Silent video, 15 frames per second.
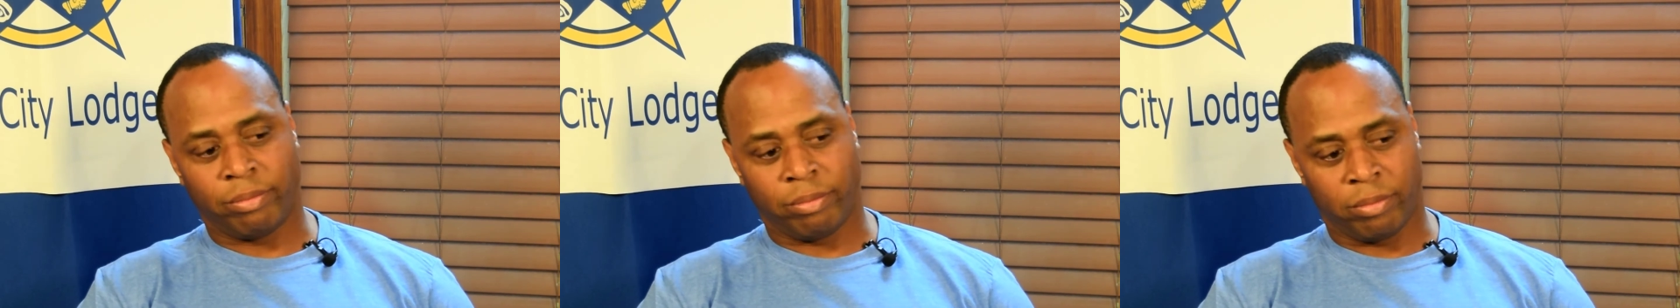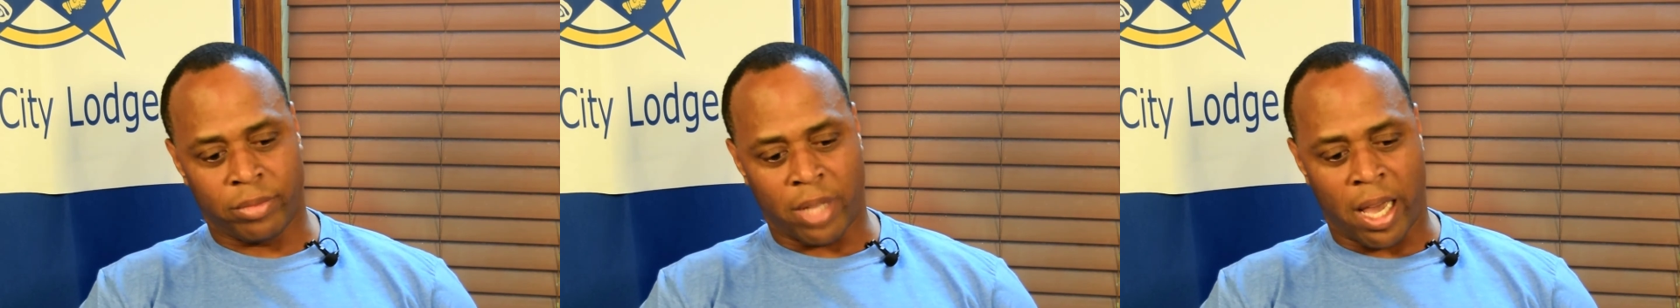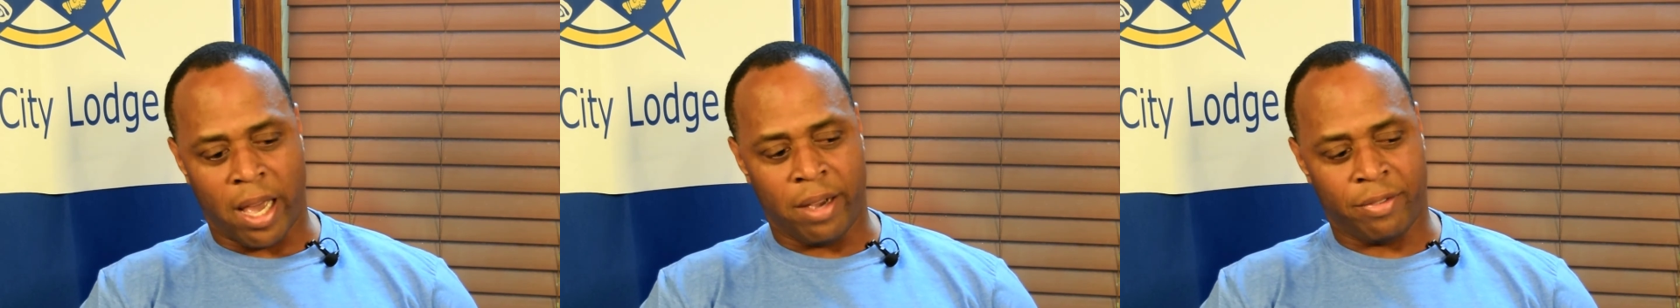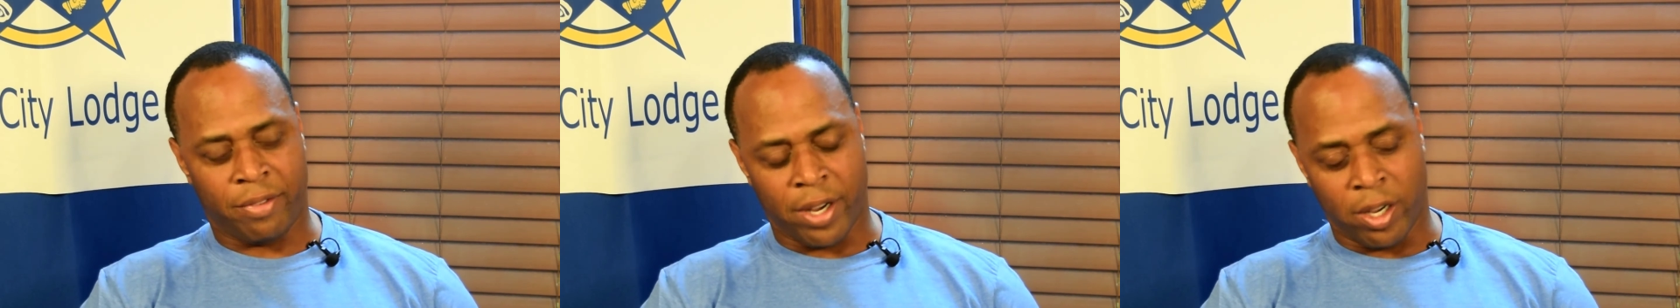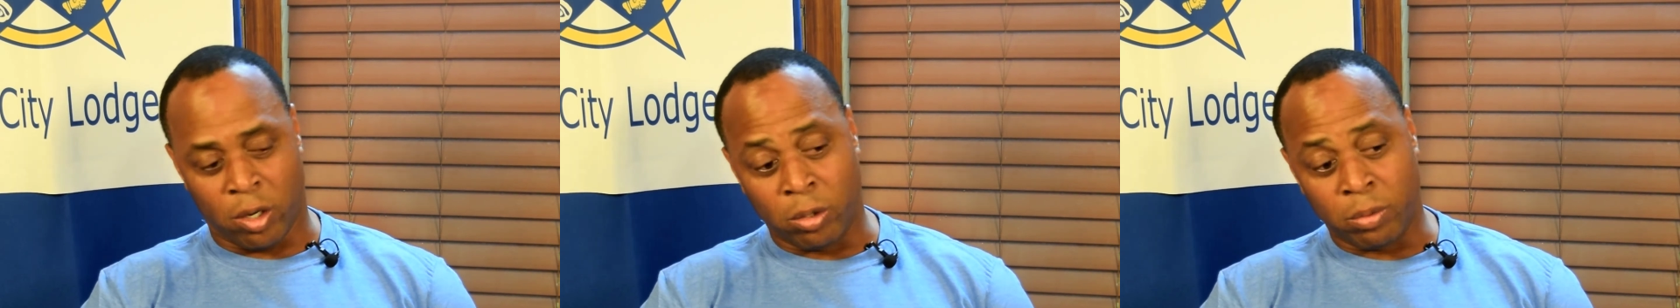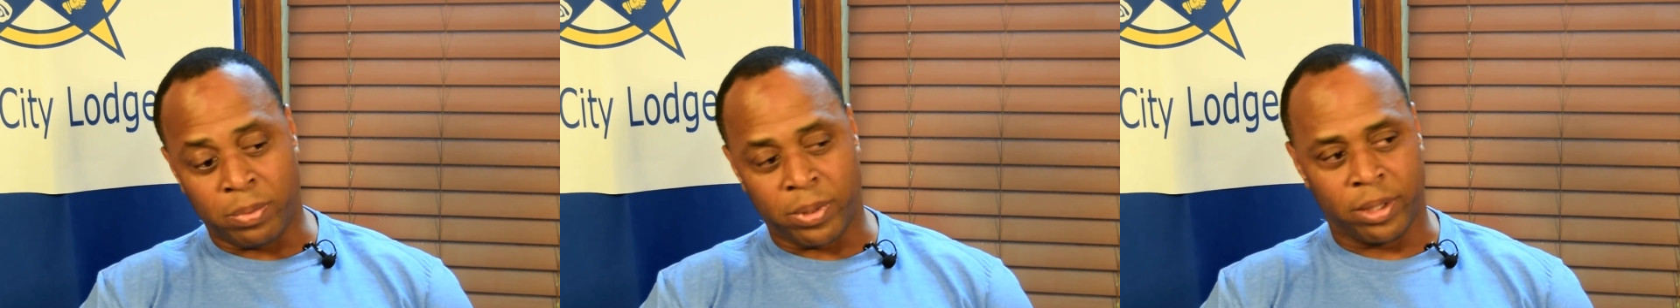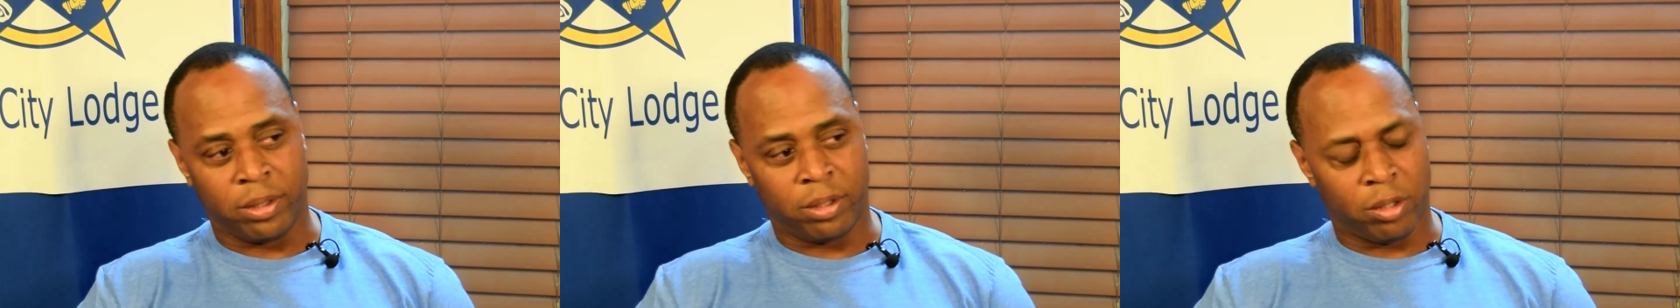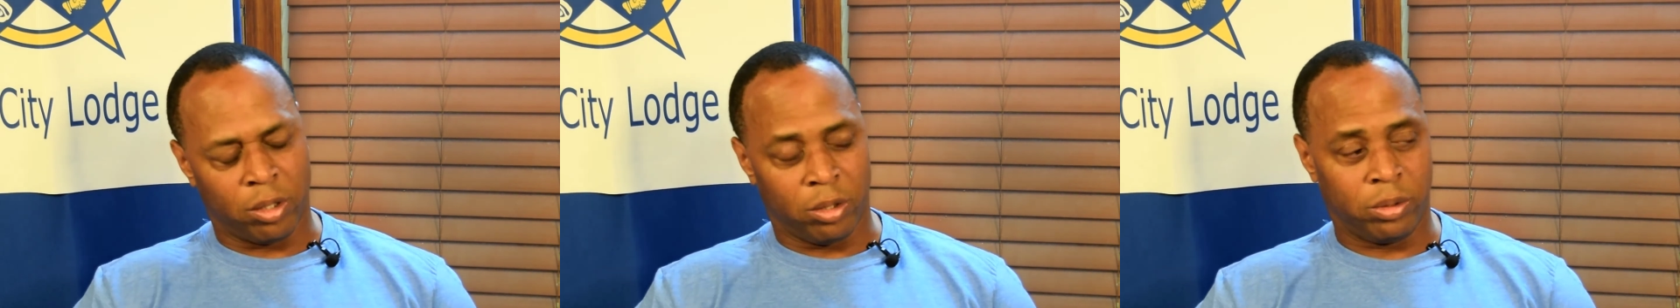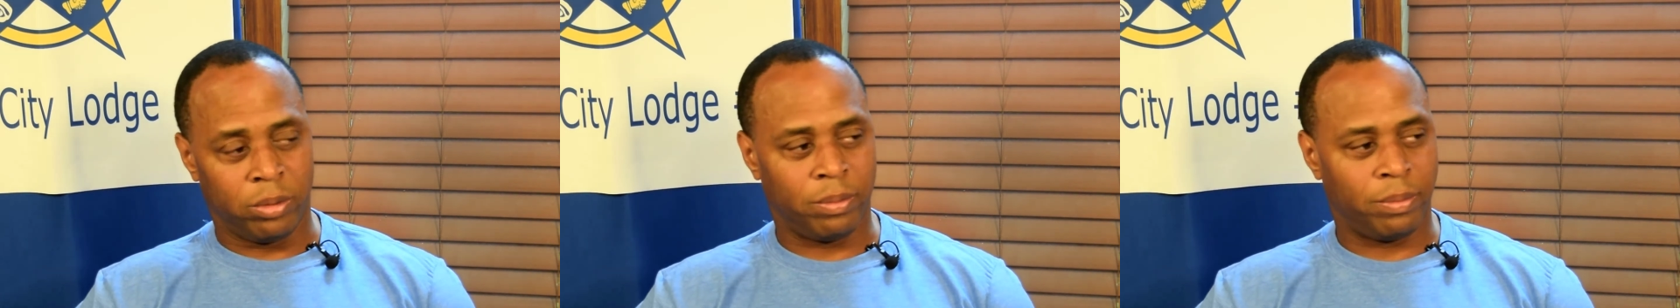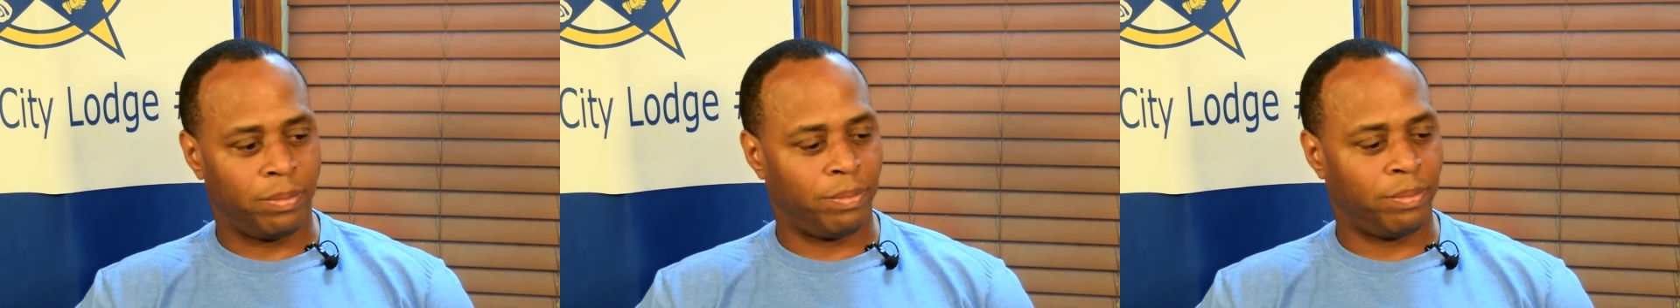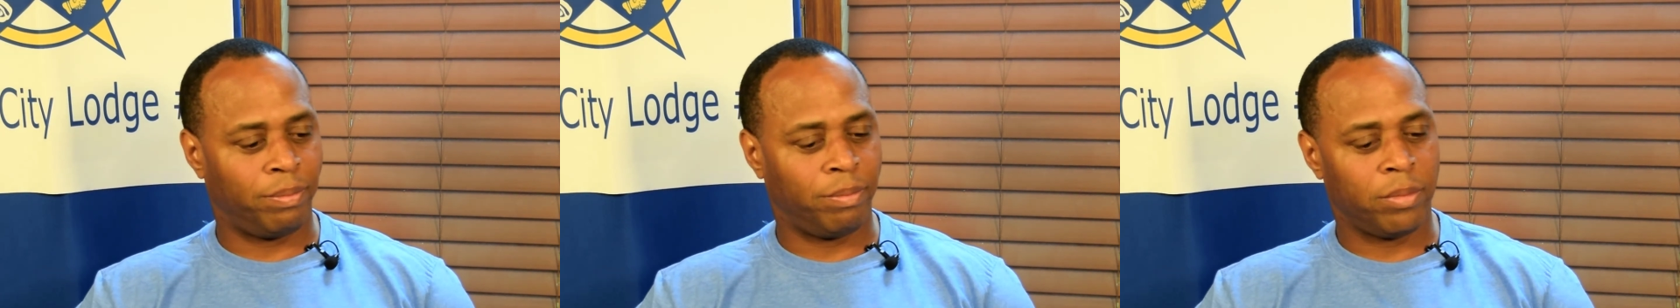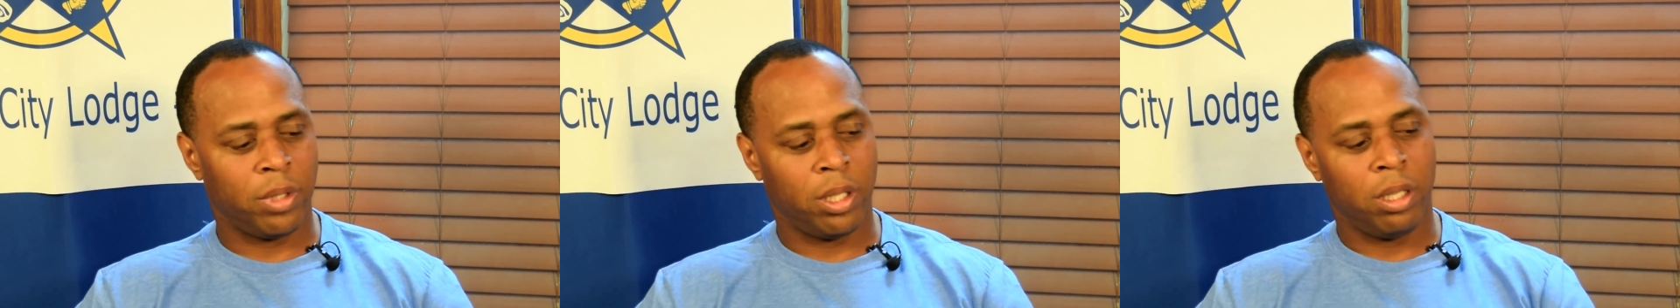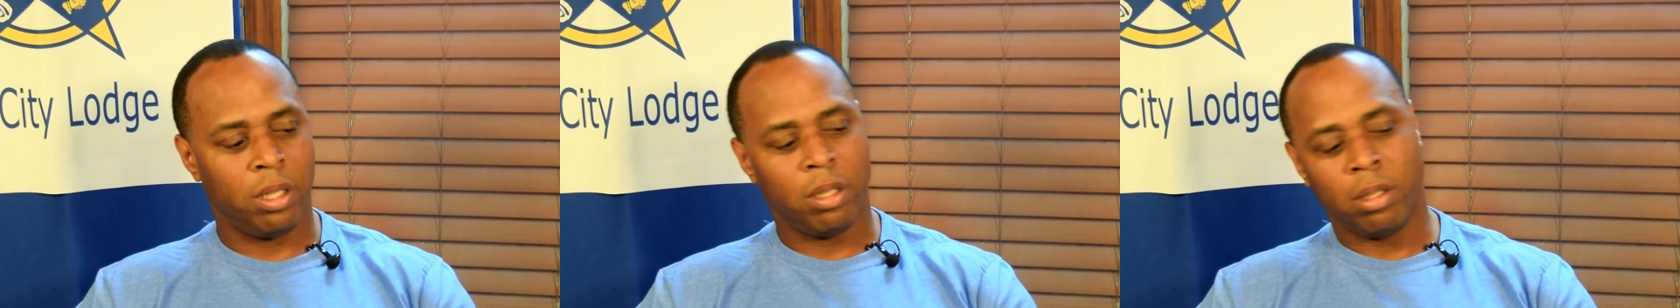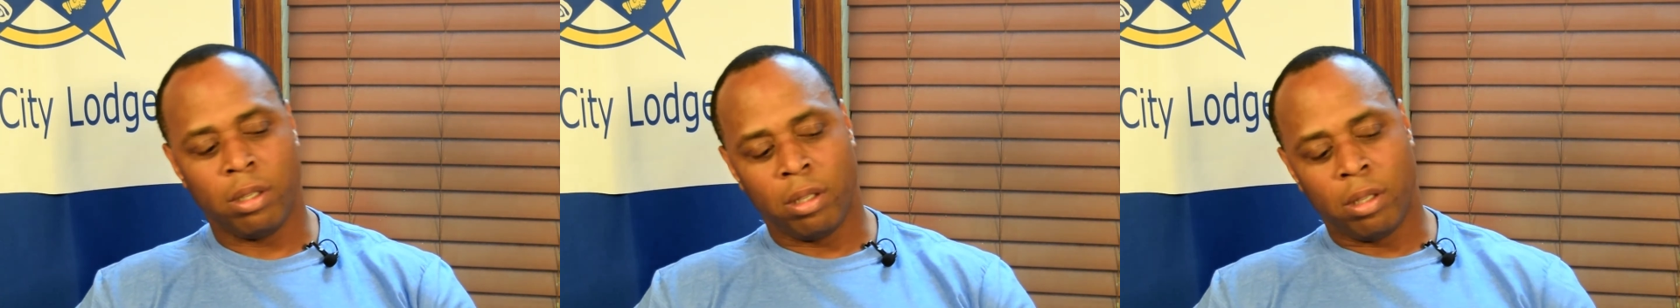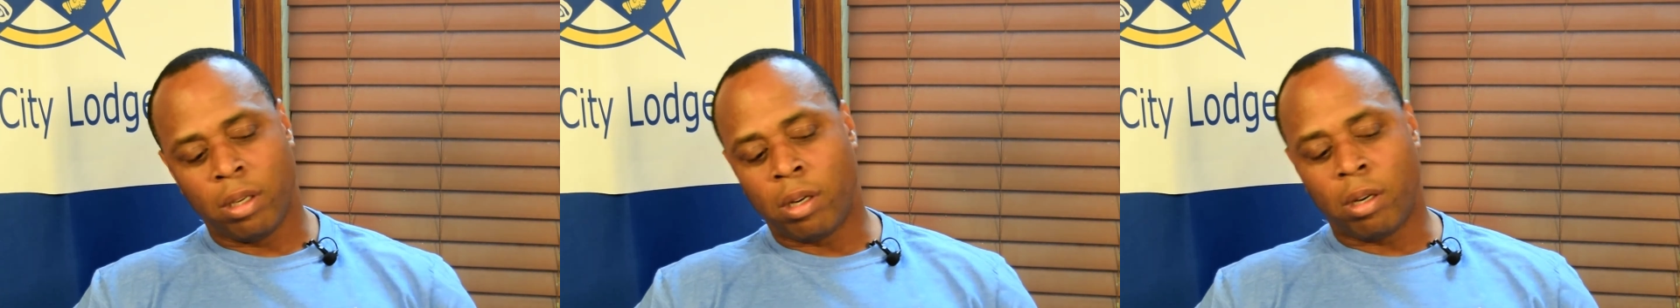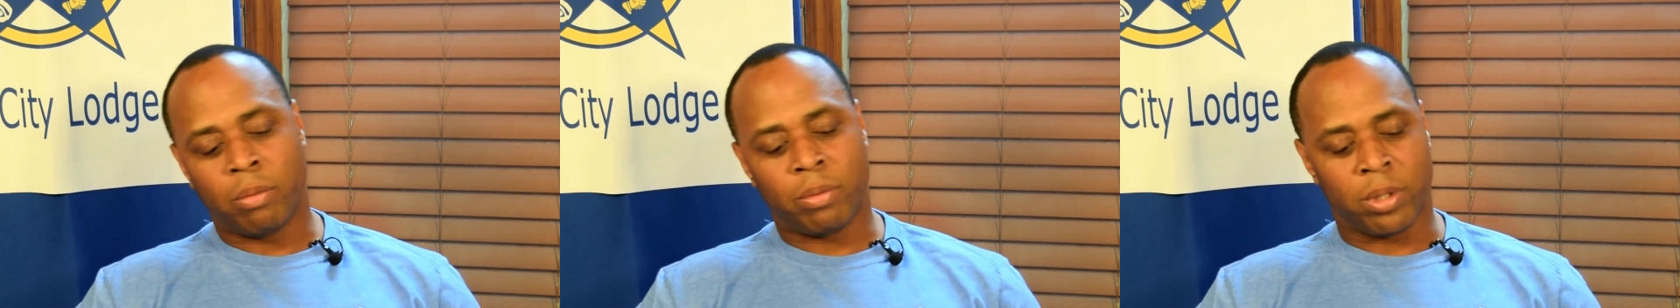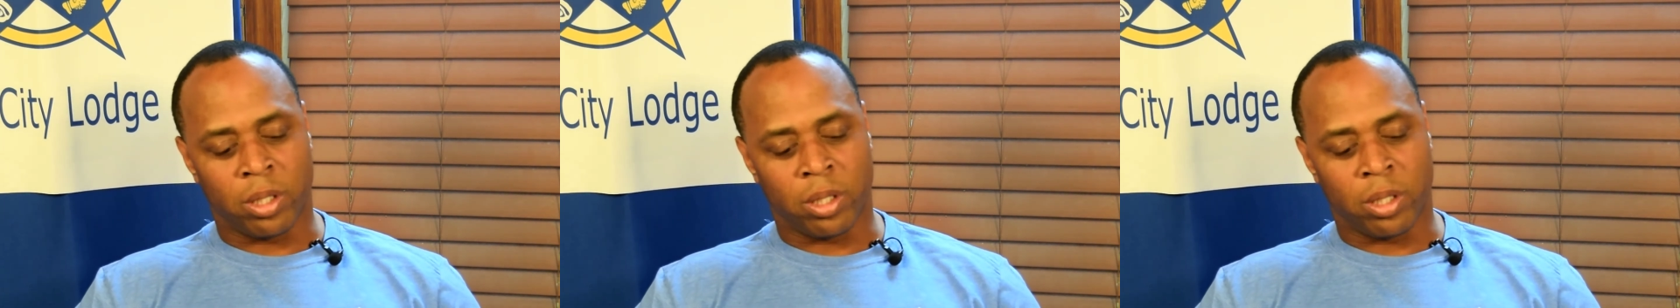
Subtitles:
halfway open, so open